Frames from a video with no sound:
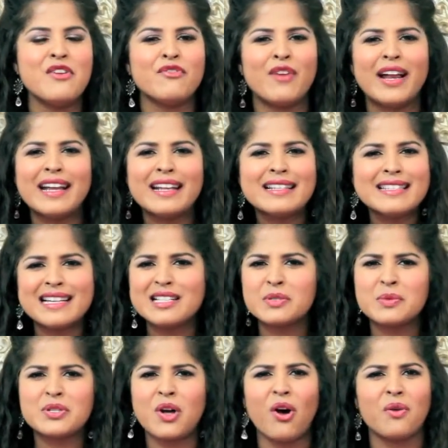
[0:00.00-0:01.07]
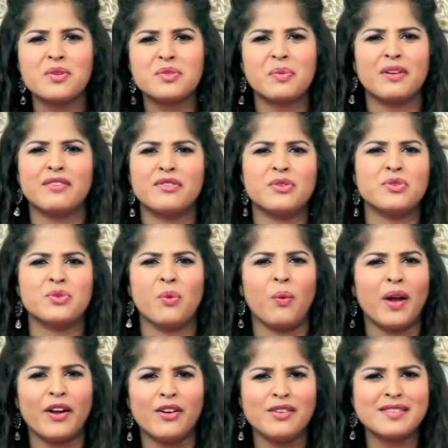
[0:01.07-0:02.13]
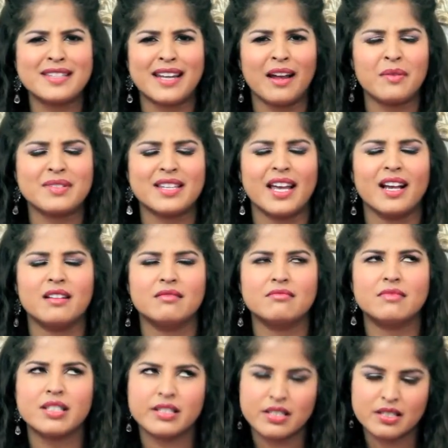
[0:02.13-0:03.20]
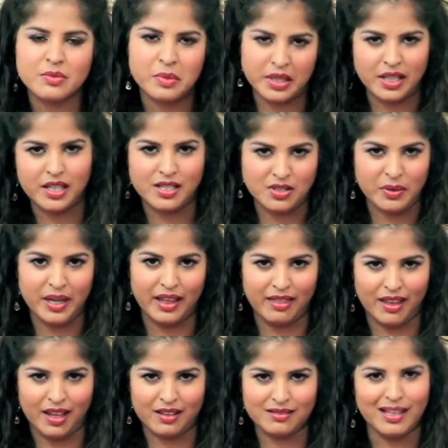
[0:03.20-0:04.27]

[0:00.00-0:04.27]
frankincense was always one of those oils that I was like, does this really do anything?